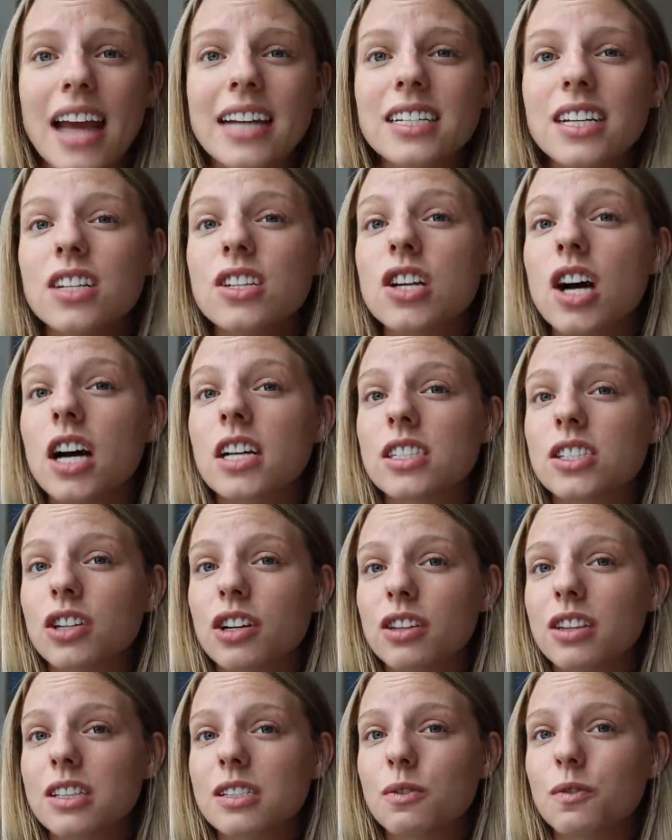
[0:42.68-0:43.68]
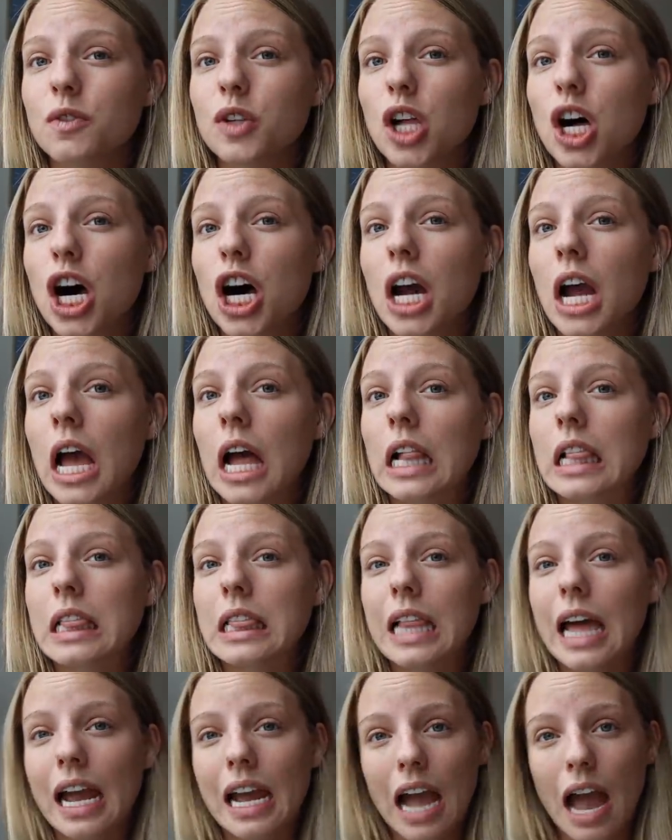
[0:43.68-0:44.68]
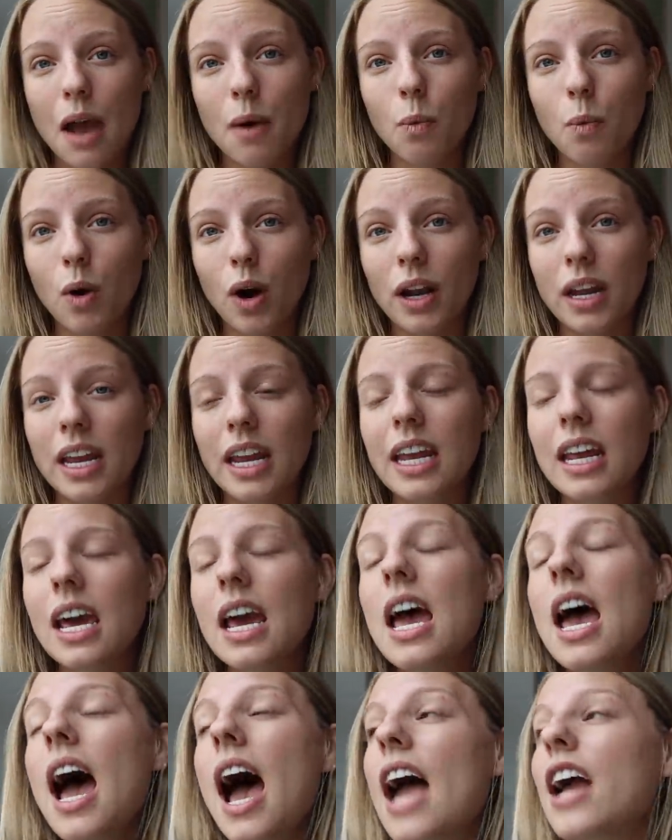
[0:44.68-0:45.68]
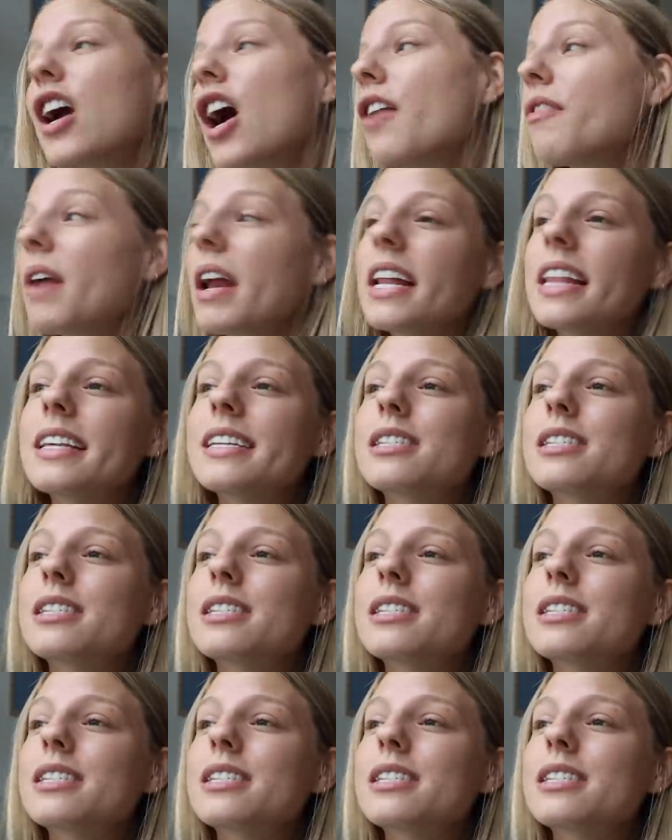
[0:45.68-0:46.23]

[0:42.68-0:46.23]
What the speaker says: I did not start this vlog like I wanted. I got ready